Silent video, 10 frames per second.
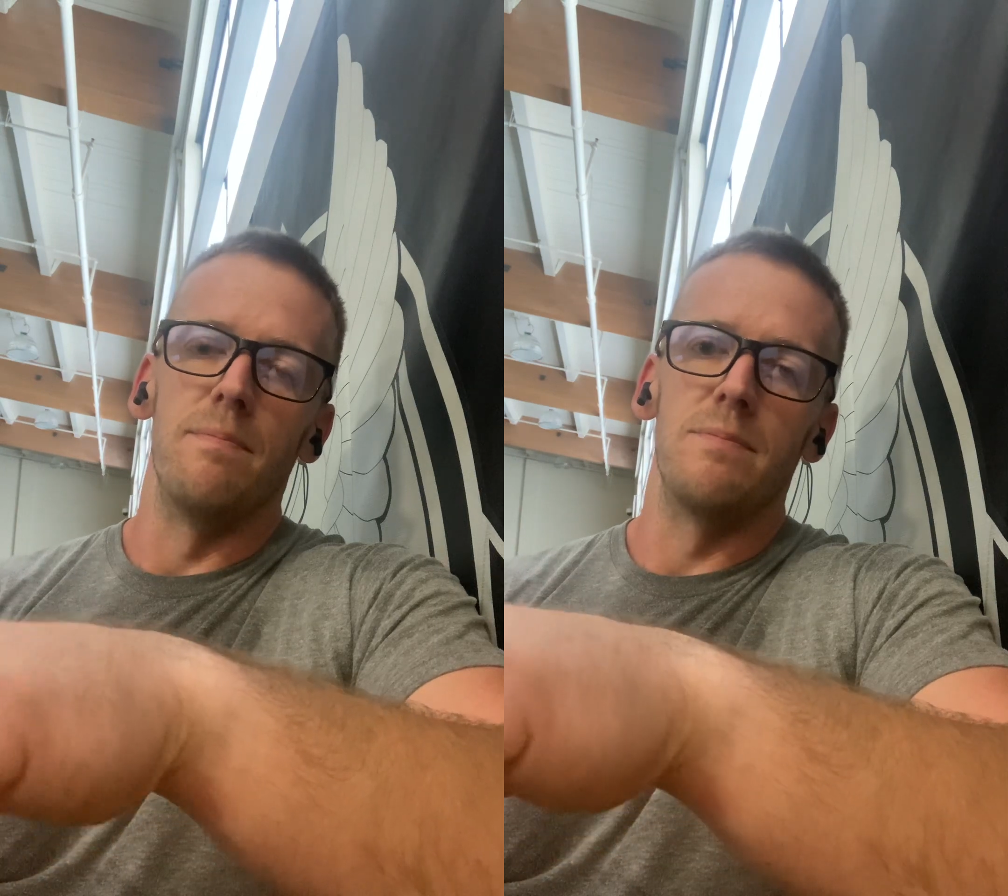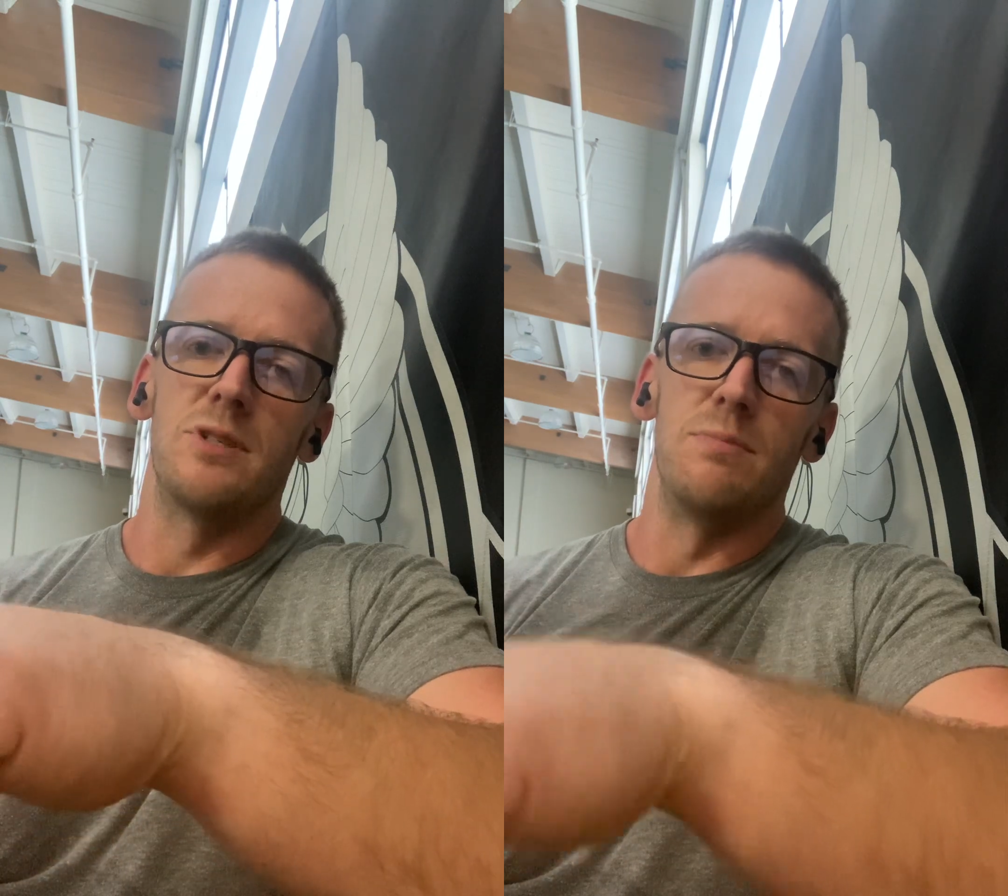
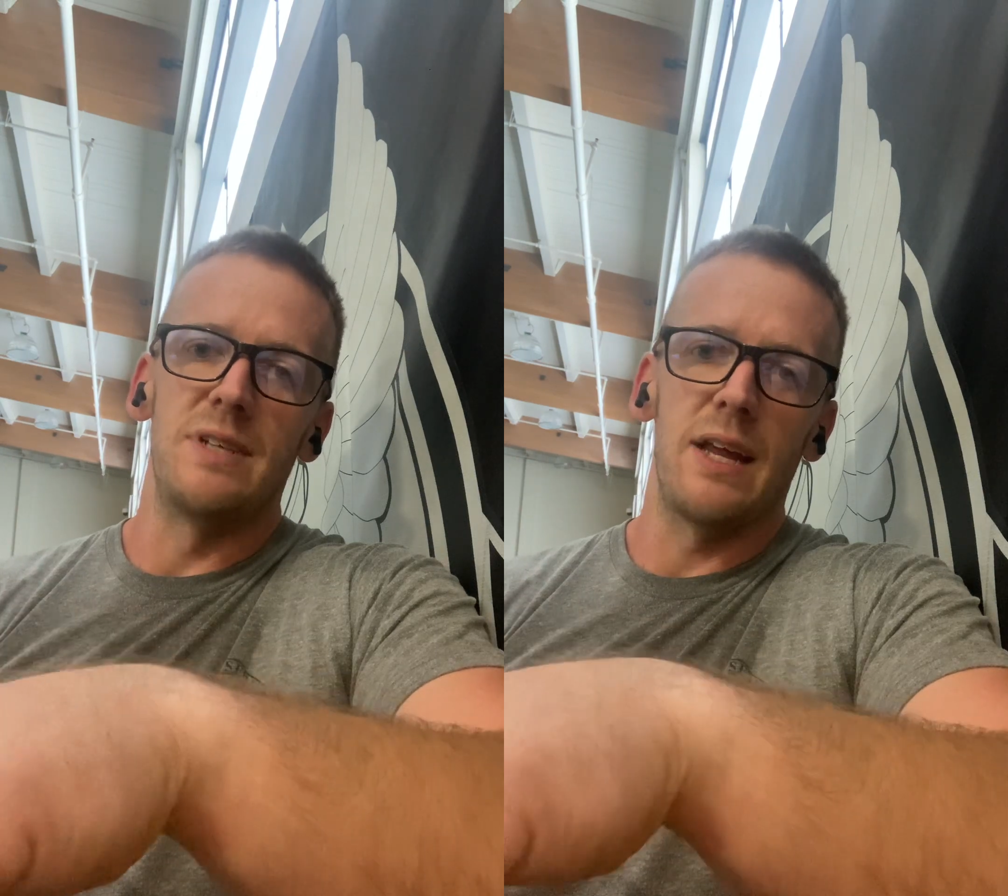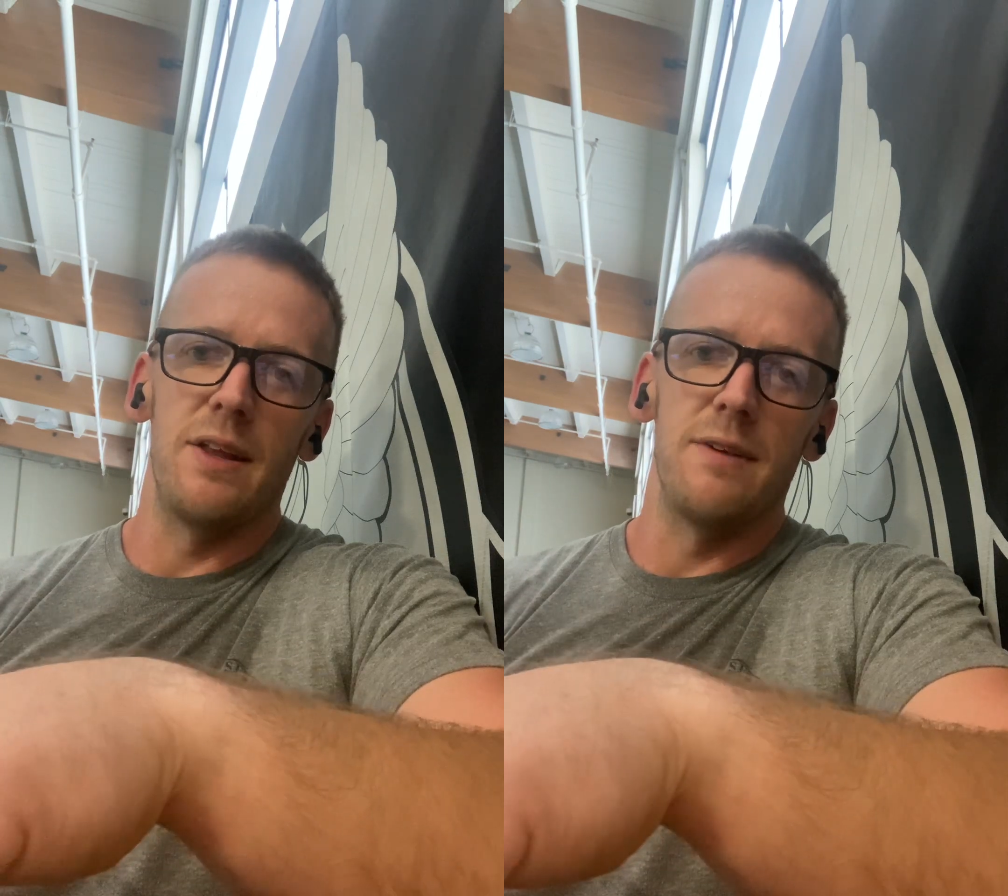some
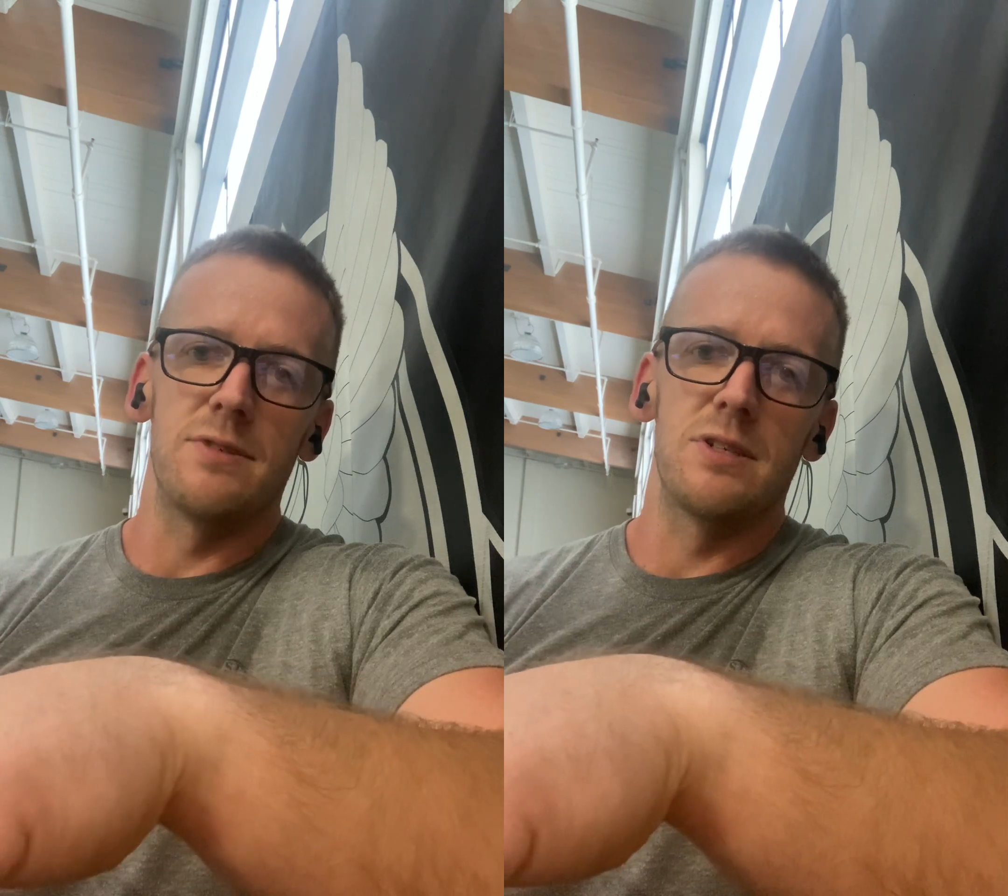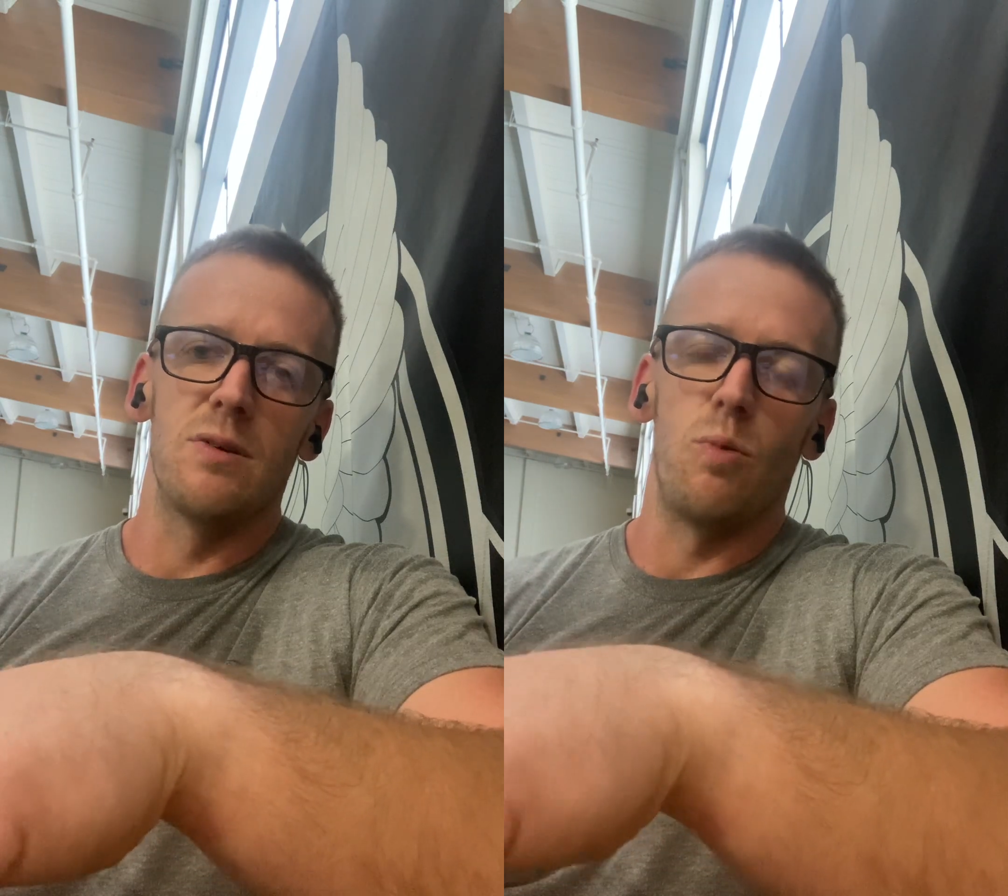
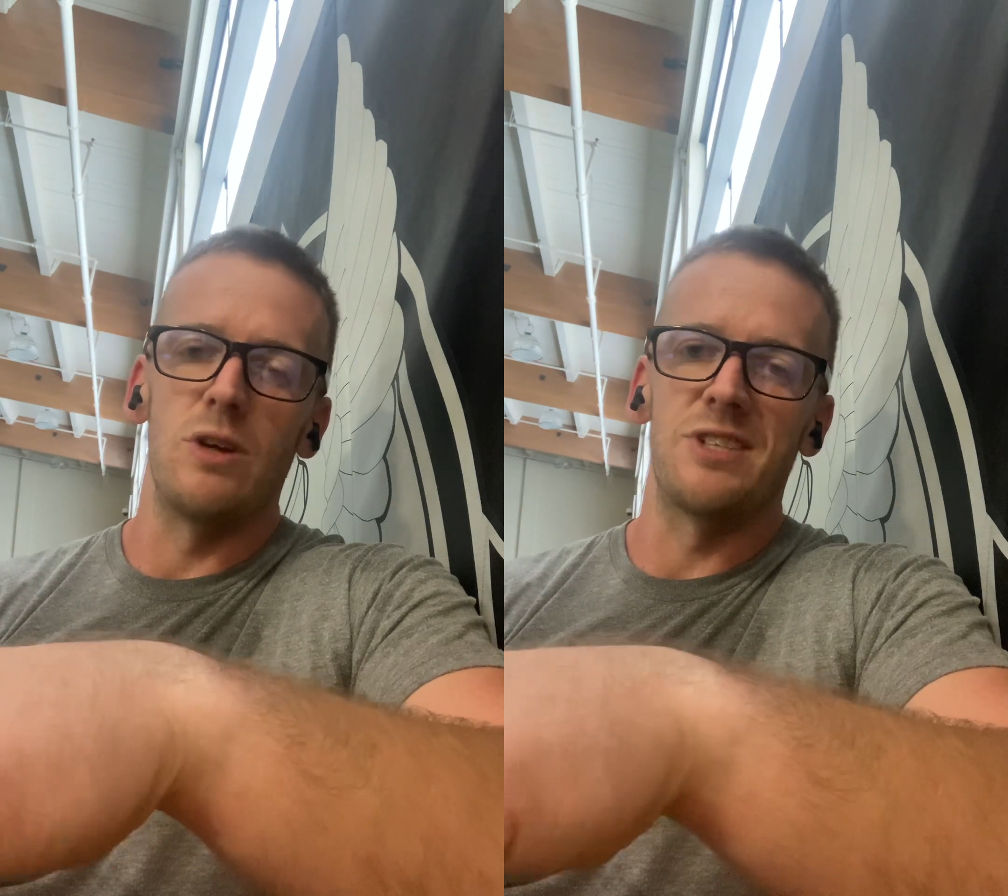deadlifts while